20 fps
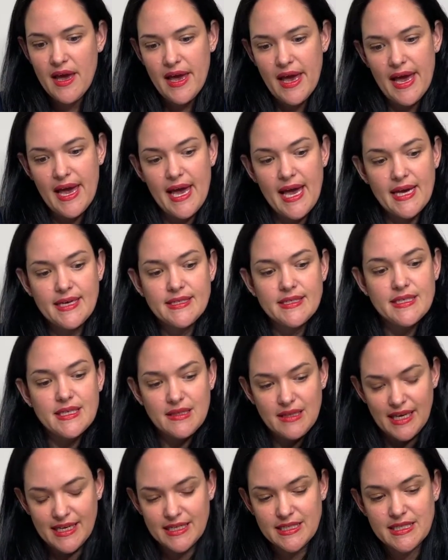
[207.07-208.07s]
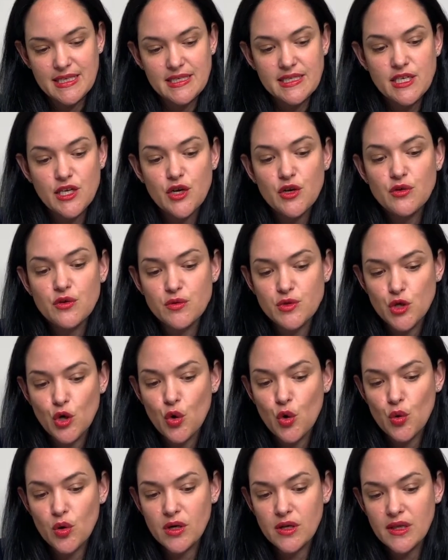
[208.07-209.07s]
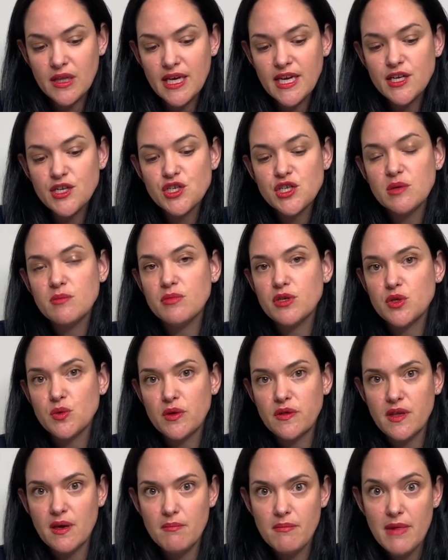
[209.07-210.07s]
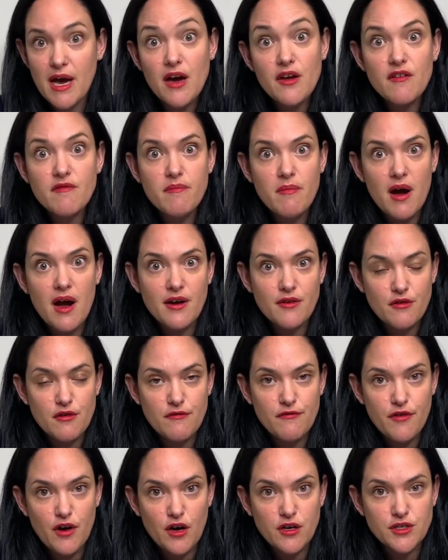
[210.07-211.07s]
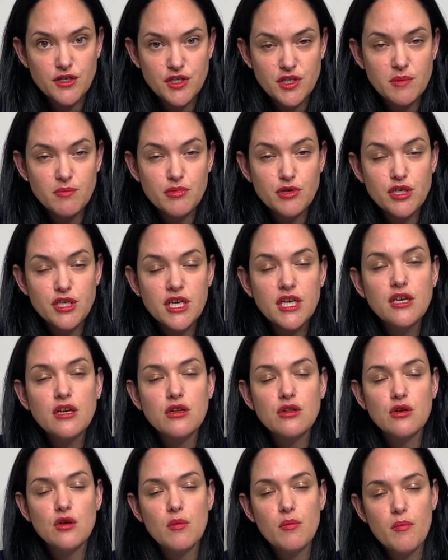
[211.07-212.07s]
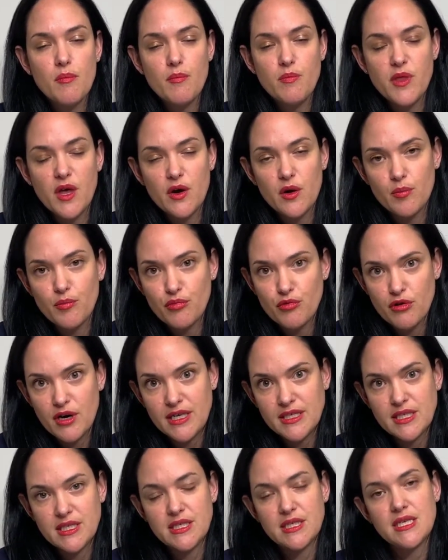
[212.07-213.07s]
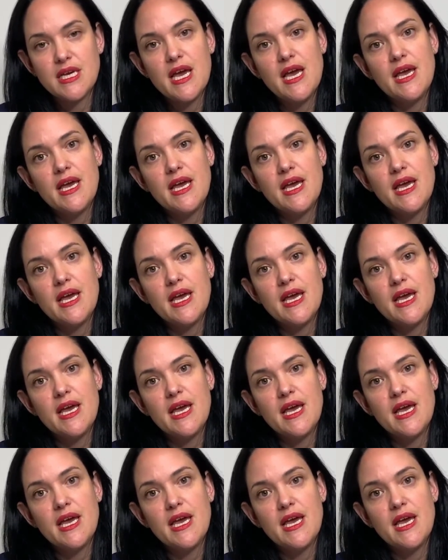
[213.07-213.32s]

And like it says here, there was a correlation between the amount of macrophages in particular that are present